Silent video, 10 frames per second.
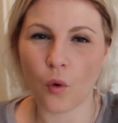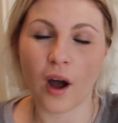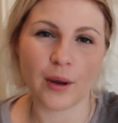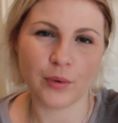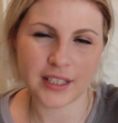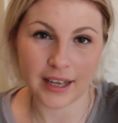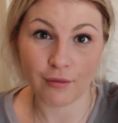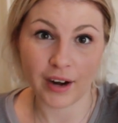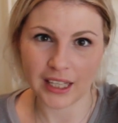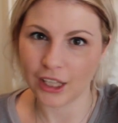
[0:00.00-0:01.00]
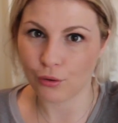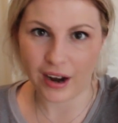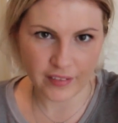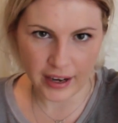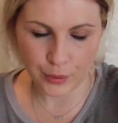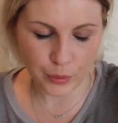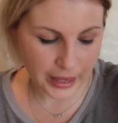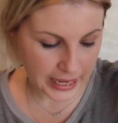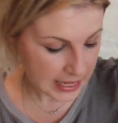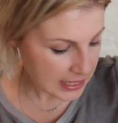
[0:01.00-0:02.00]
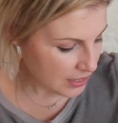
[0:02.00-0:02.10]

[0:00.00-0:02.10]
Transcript: what I would say a regular graphite would be,